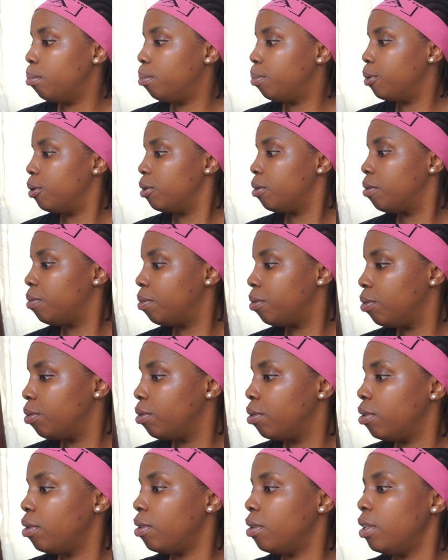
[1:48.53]
but
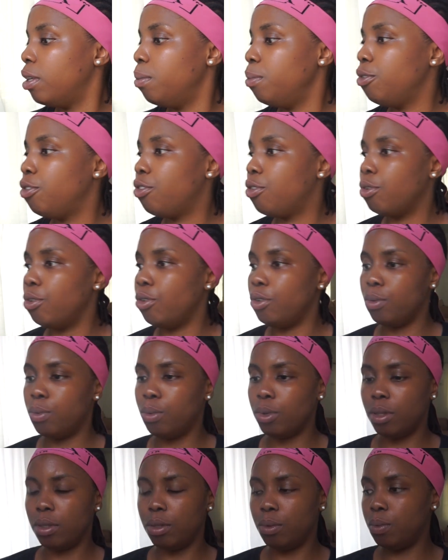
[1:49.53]
let me show you
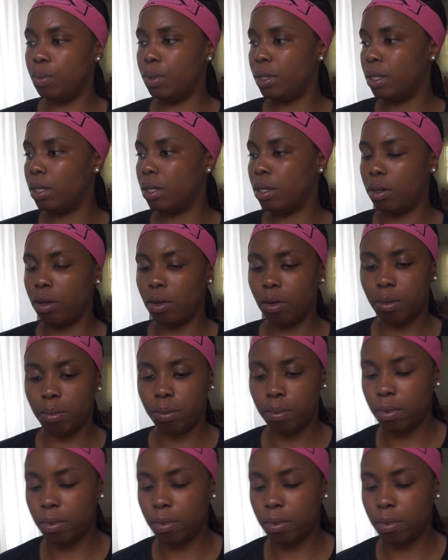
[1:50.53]
what the wig comes.